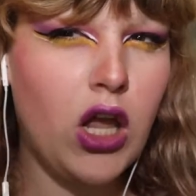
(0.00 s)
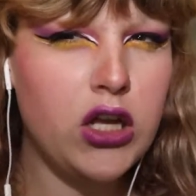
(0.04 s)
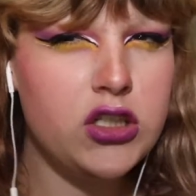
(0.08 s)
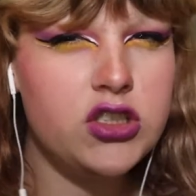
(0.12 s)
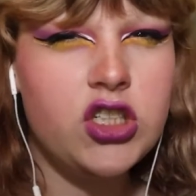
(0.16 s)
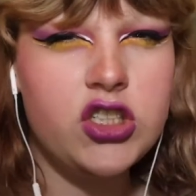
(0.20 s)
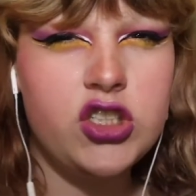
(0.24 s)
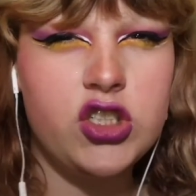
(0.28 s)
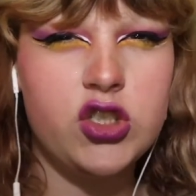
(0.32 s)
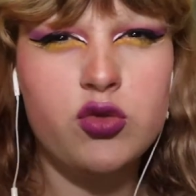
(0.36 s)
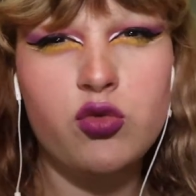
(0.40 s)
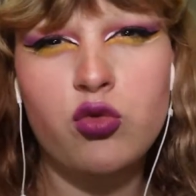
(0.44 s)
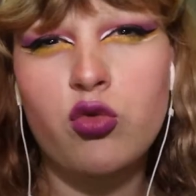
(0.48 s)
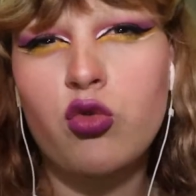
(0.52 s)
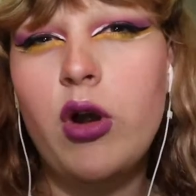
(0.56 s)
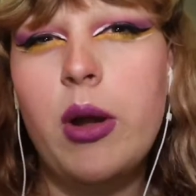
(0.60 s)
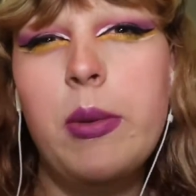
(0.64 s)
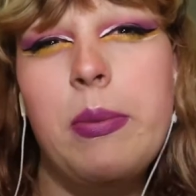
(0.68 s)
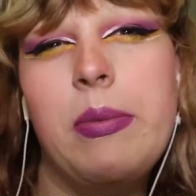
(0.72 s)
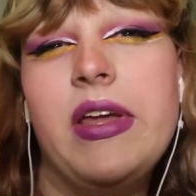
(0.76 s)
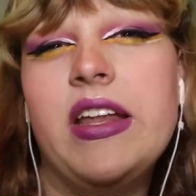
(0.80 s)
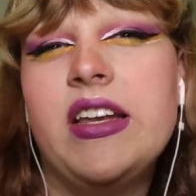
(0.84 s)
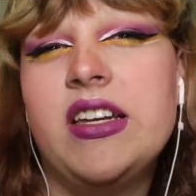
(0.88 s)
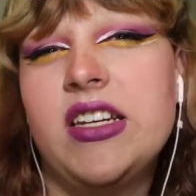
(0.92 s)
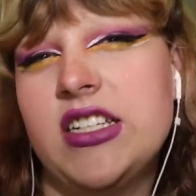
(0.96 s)
to just
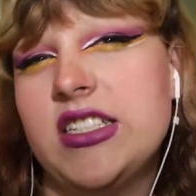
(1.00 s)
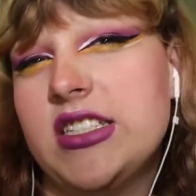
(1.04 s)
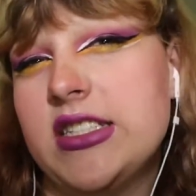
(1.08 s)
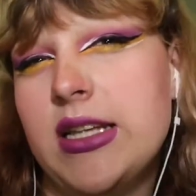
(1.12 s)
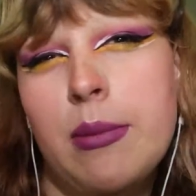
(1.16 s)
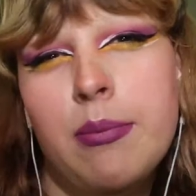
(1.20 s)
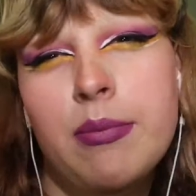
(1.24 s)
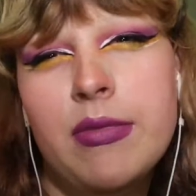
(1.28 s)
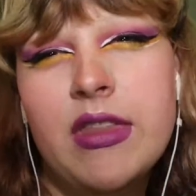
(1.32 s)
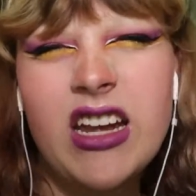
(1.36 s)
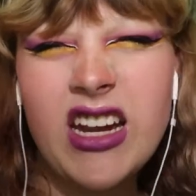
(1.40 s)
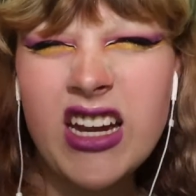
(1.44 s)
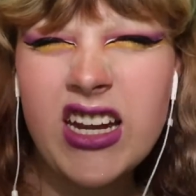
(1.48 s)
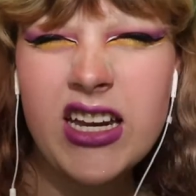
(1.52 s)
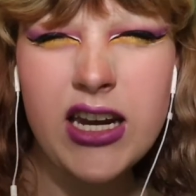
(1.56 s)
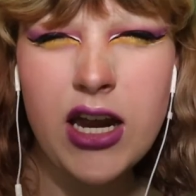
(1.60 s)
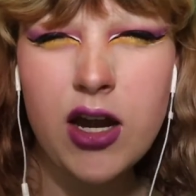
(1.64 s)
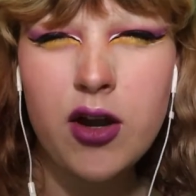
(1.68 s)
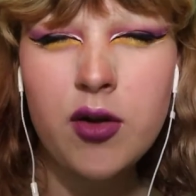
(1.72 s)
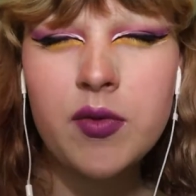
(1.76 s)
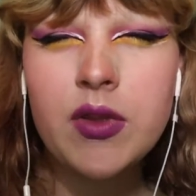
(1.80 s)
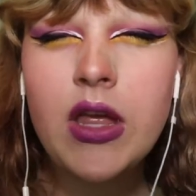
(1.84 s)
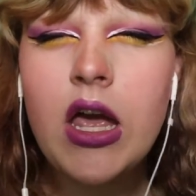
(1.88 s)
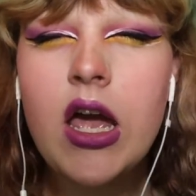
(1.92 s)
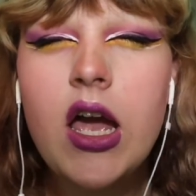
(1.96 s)
rip into something, you
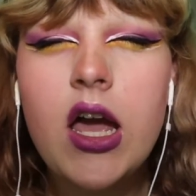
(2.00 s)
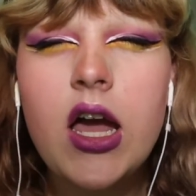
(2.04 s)
know?